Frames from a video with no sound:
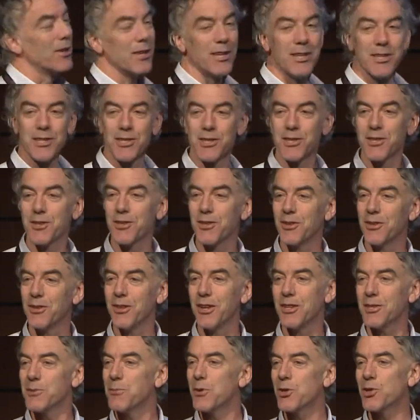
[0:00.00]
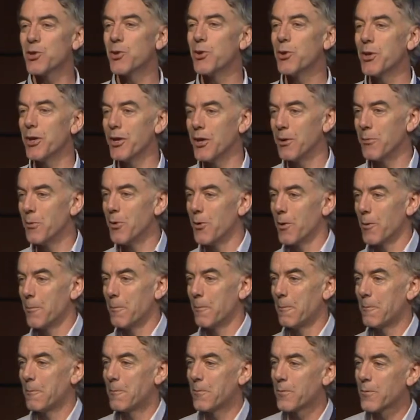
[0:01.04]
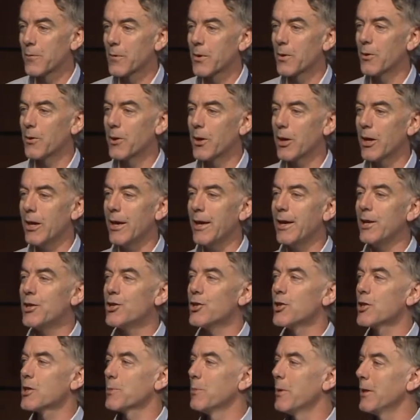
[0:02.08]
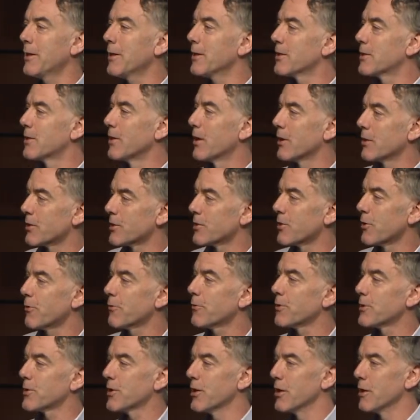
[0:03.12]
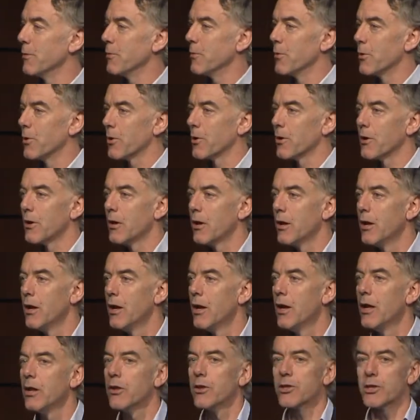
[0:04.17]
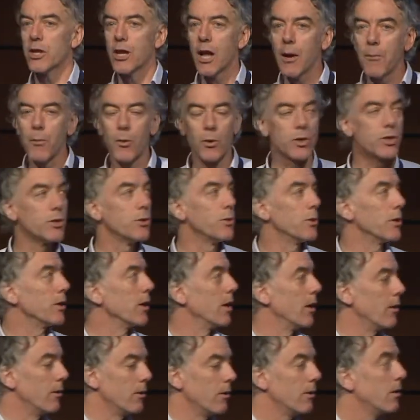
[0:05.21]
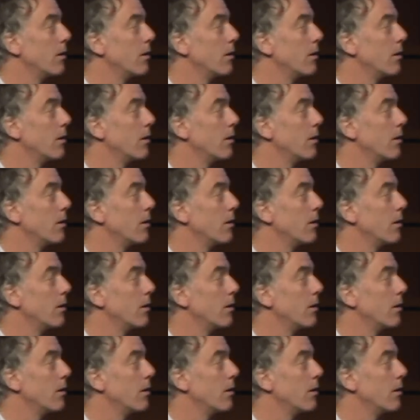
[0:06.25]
isn't much good anymore. Okay, Agent Smith isn't on the surface anymore. There's a lot more to it now.